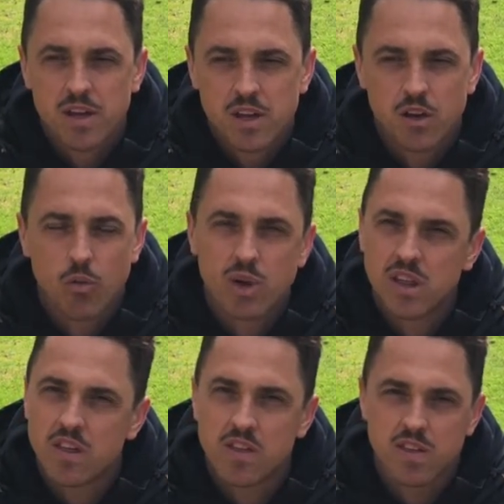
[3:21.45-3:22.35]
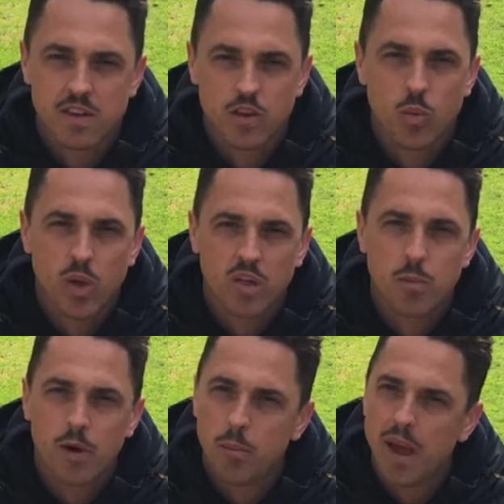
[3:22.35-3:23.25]
really sits in a sweet
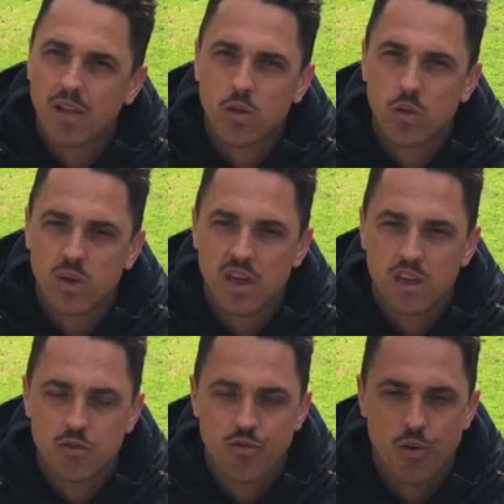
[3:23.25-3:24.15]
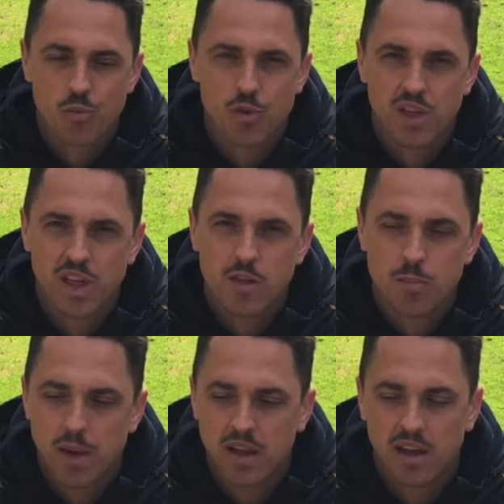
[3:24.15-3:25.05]
spot about 2 years from release,
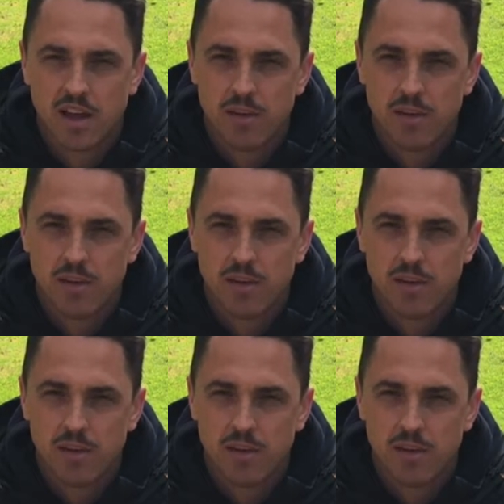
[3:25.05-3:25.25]
but